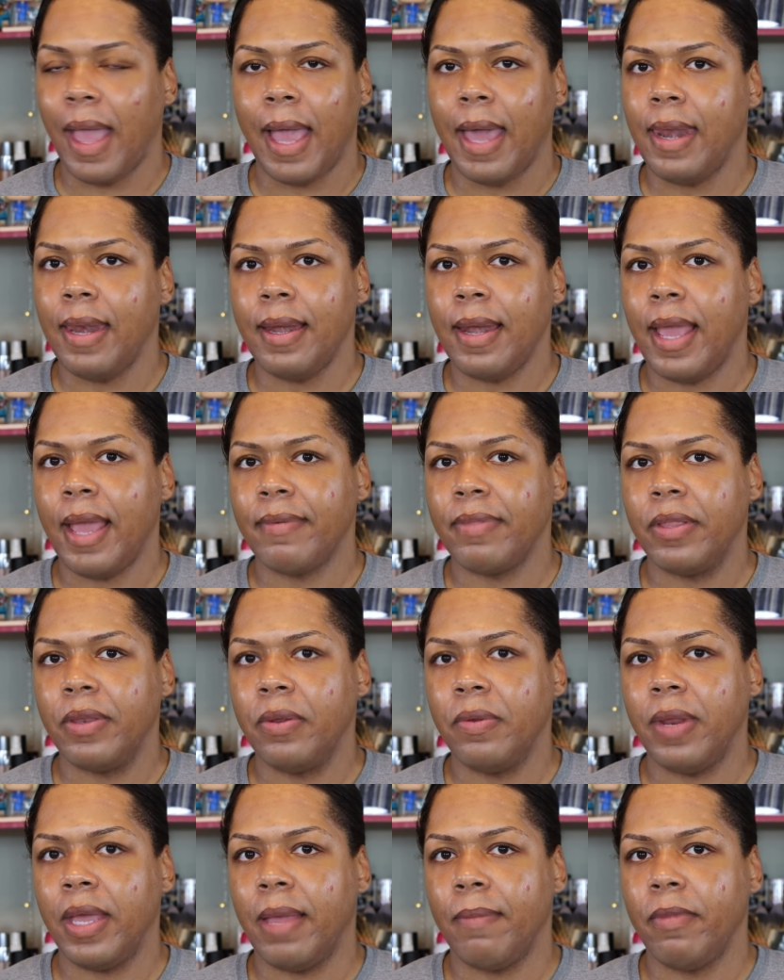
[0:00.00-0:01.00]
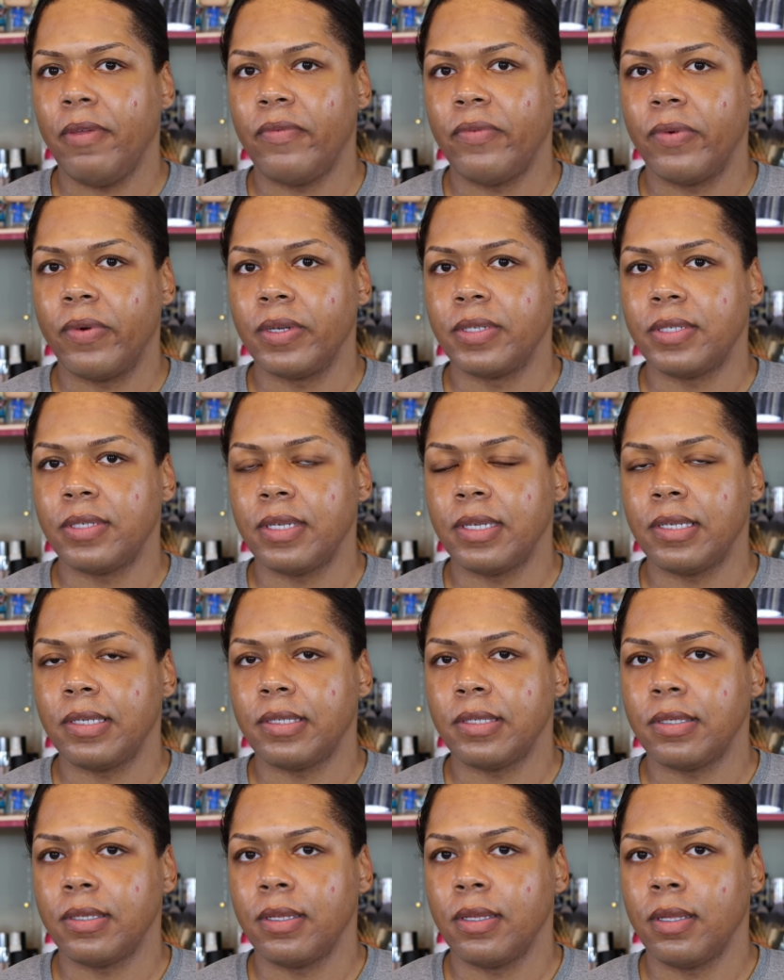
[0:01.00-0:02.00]
I didn't have to do that before,
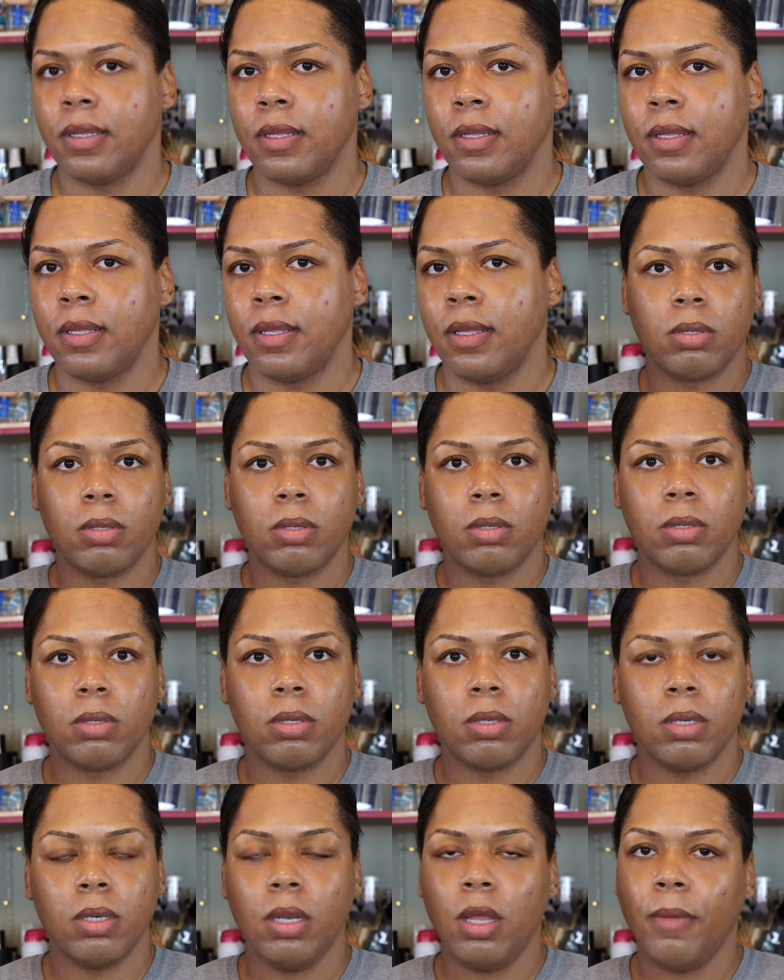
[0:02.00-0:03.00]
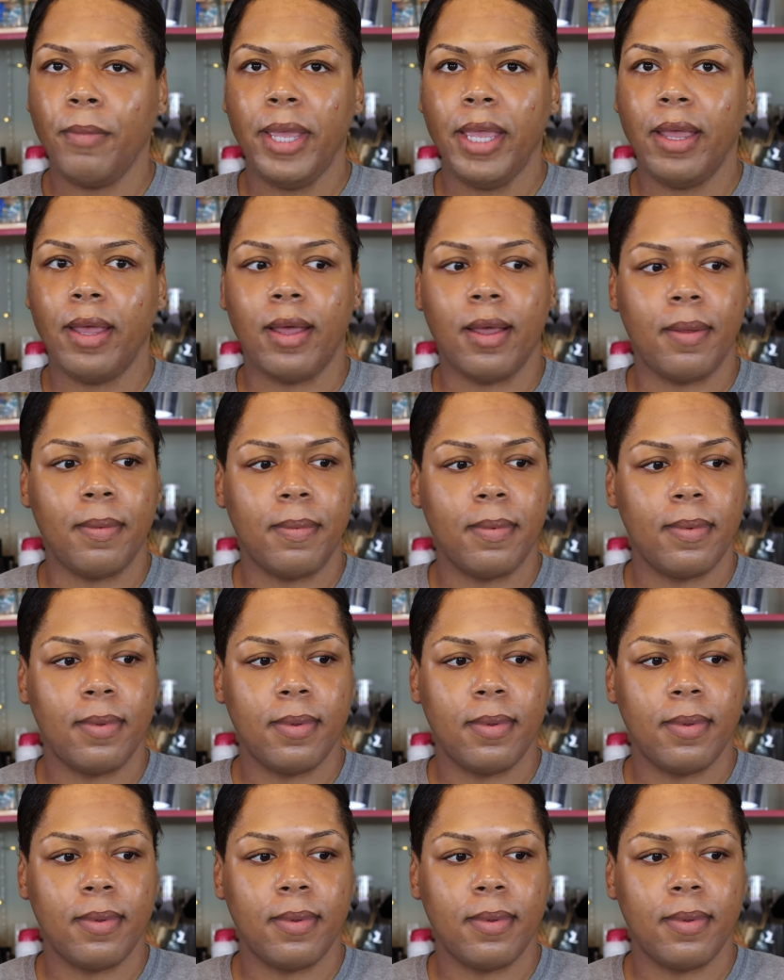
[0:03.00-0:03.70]
sis. No, ma'am.